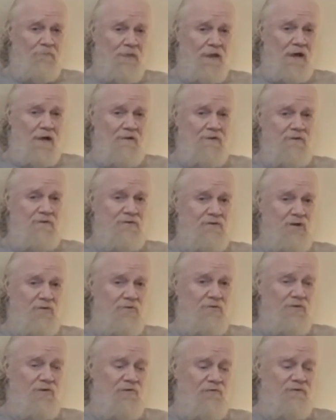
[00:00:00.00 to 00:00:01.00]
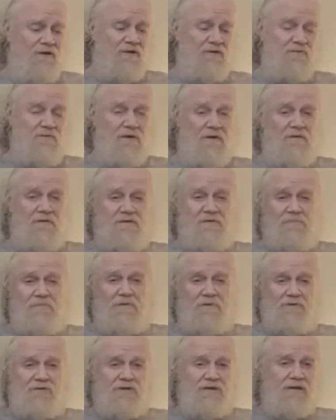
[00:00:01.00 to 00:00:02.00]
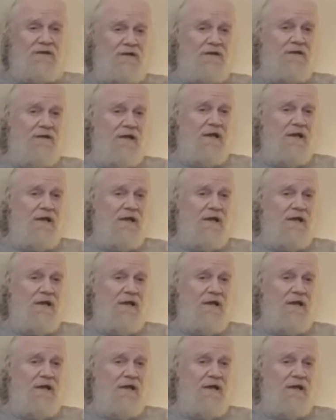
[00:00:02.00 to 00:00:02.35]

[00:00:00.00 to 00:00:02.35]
I don't know if that's what I was supposed to get.